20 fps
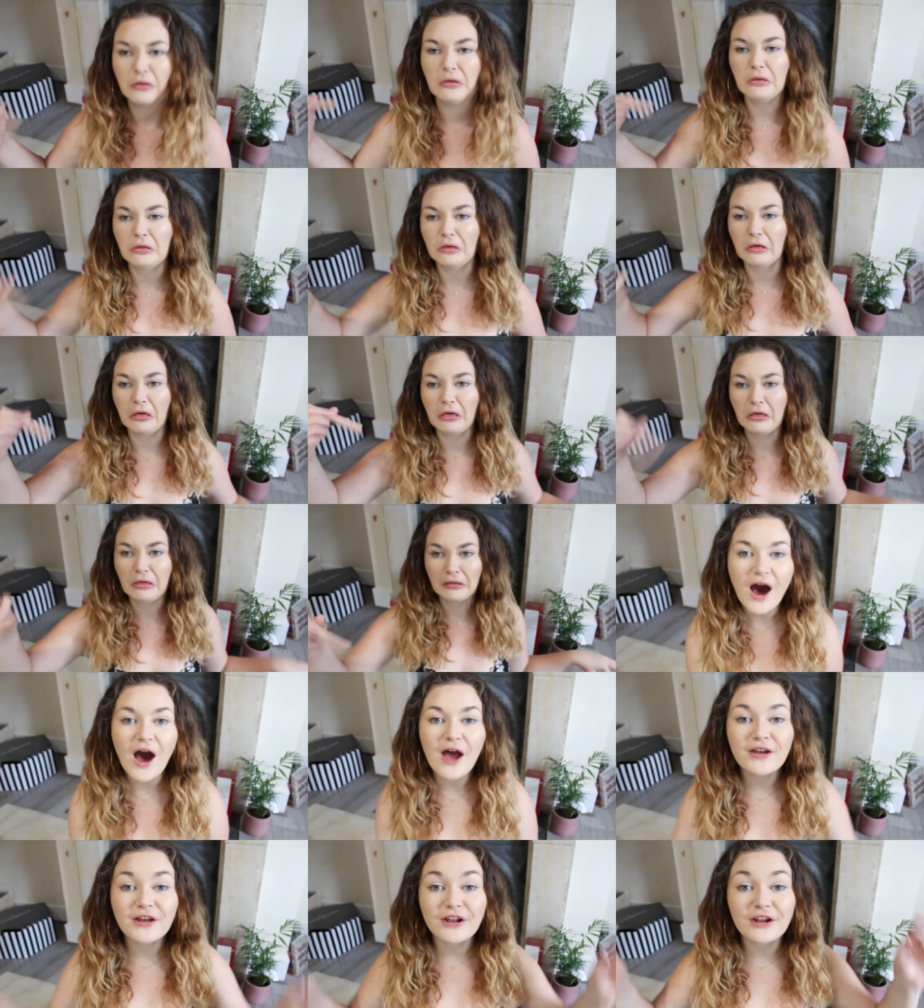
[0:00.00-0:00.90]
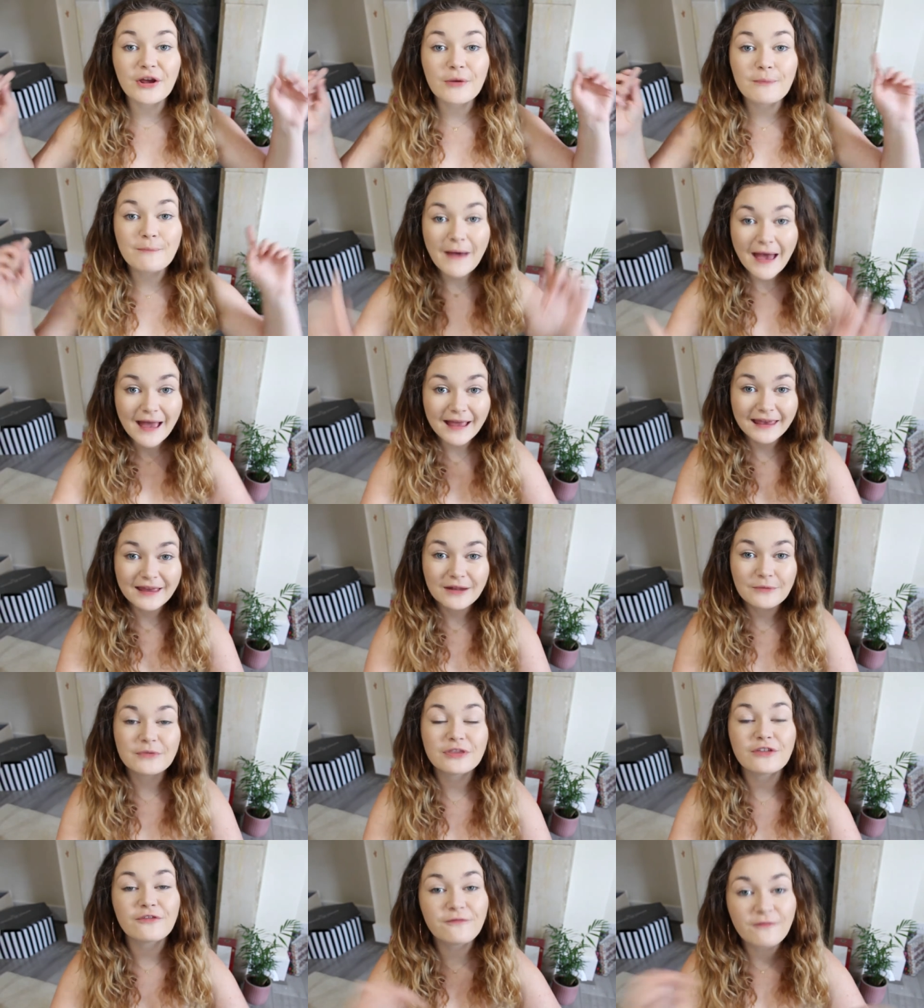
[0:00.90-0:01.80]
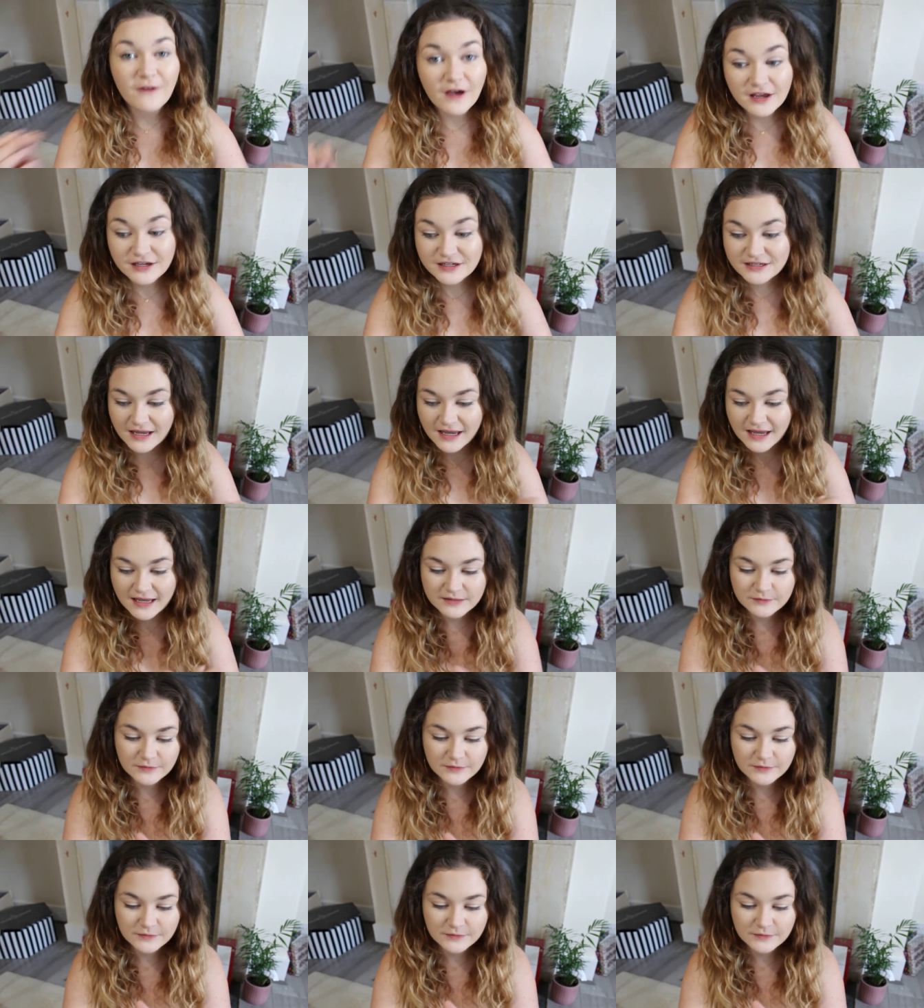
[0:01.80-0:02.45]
Ugh. I'm going to go back in with the first shade,